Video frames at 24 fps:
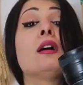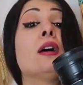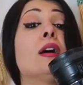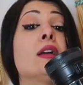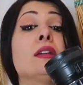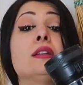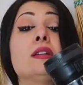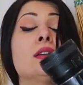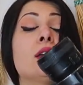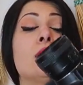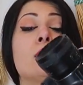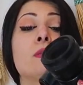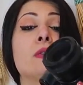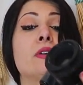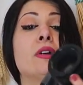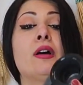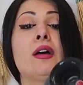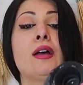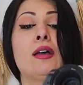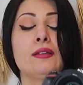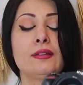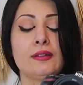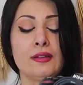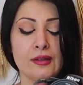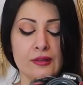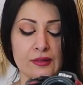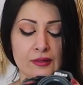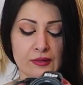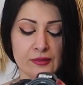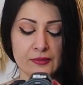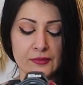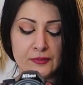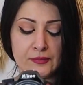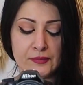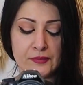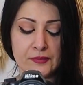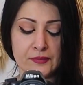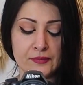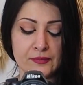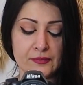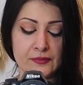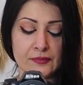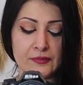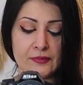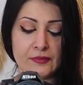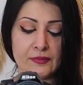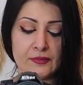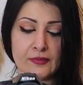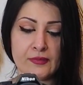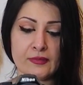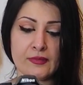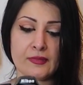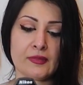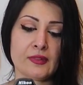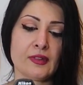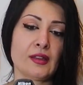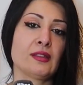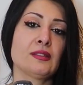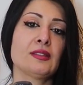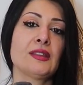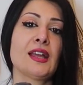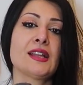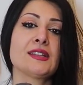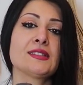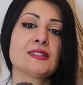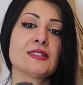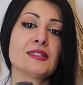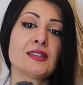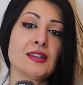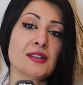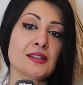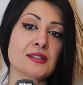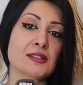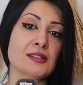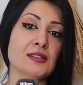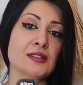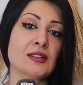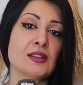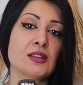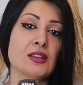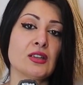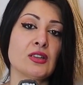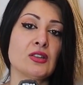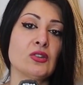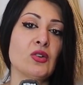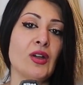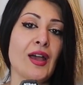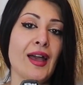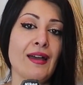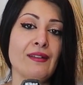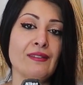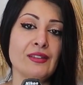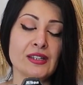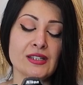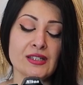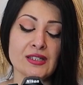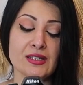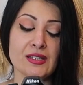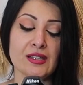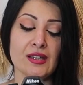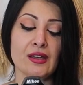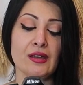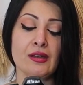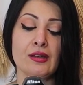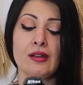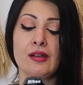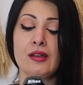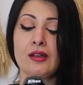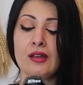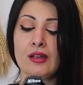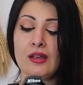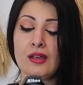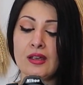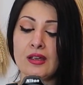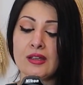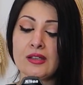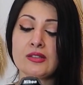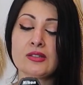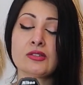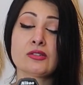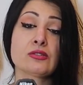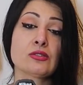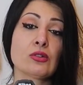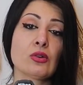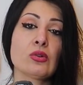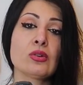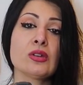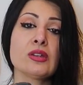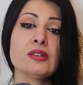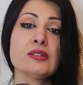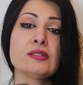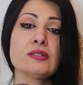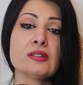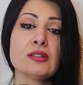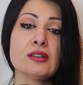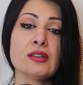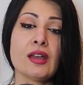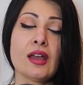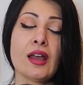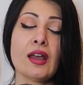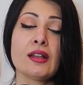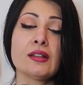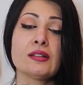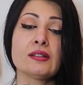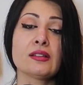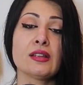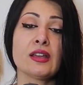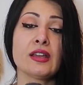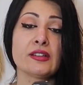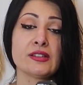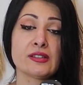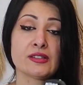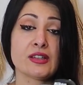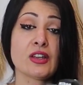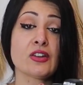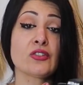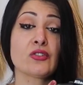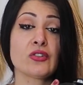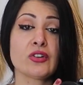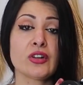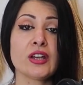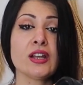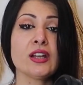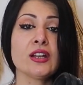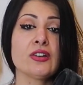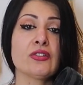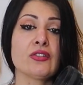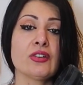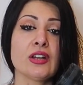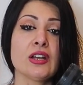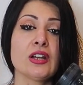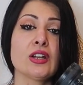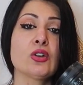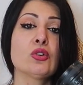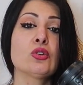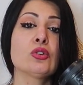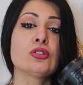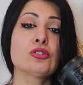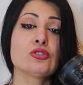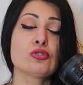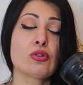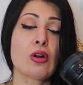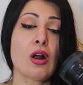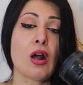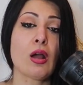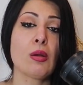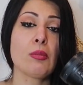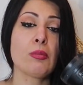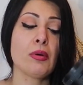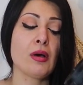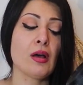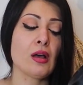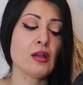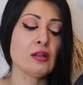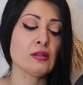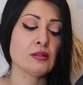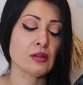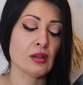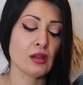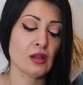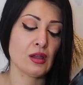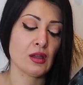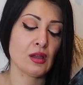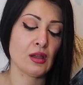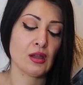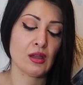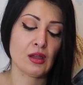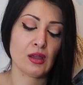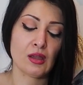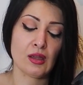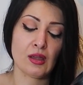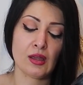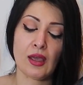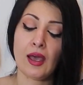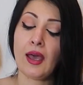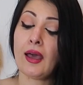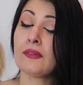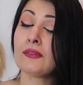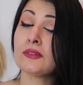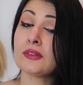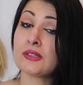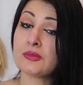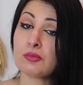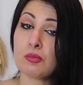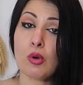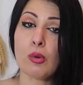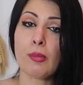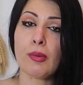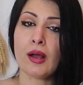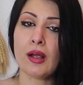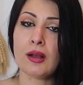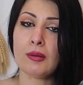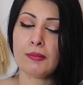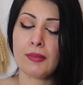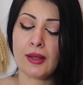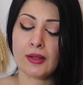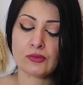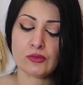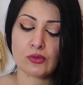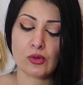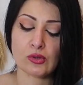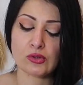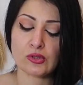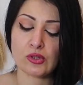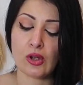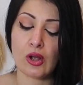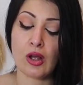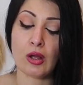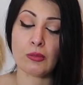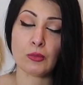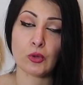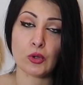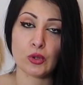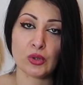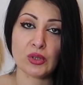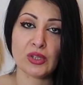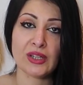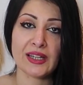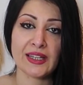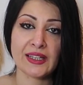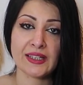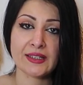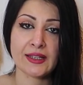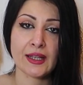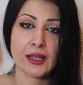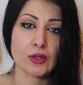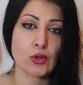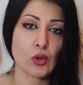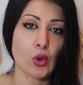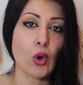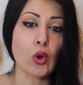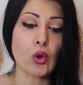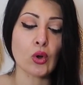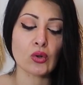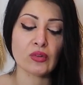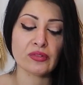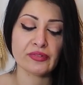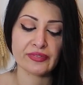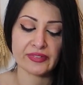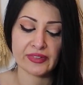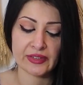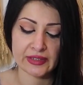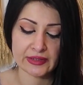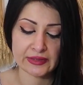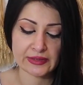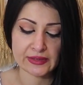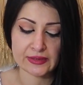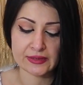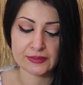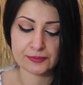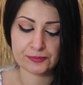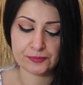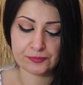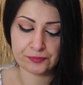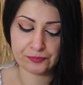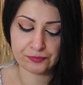Any camera has it. That's it, you have it here. So easy, and it's a really good tripod. And this mobile mount also, I'm going to link down all of these.